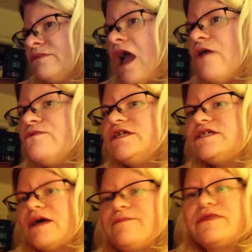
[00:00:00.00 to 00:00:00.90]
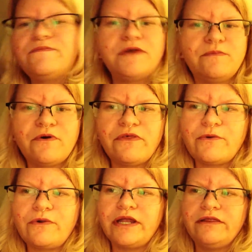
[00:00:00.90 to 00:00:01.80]
I wish some of the people
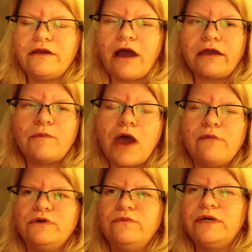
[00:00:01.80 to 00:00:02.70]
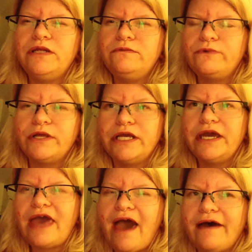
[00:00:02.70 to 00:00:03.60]
that were in the Occupy movement
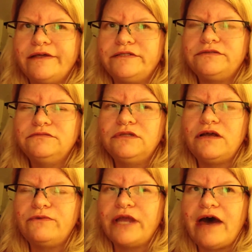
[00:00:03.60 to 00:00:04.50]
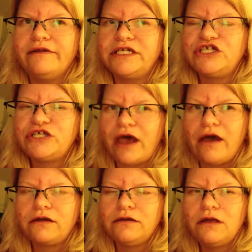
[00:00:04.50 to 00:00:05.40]
really had a reality
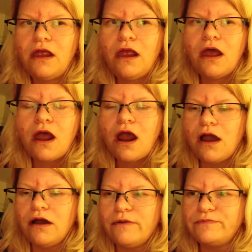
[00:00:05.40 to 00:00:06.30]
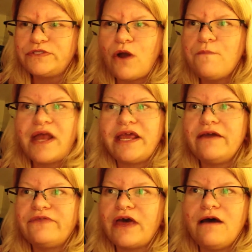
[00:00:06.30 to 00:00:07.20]
check. So many
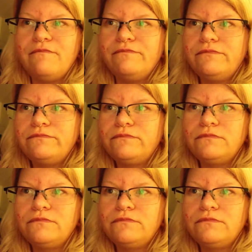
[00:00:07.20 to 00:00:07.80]
of them